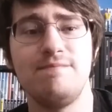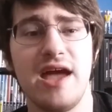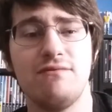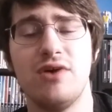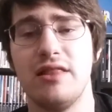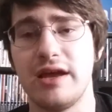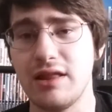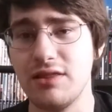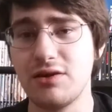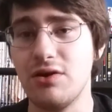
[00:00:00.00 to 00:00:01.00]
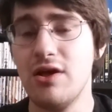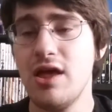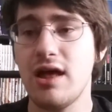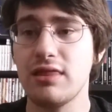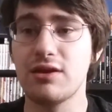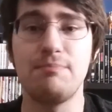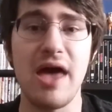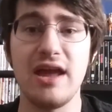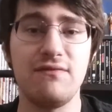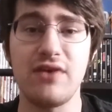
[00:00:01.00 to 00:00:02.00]
They have what, like a little
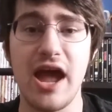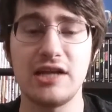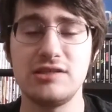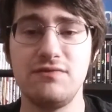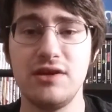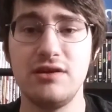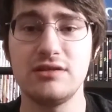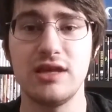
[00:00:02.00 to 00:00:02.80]
peg for action figures,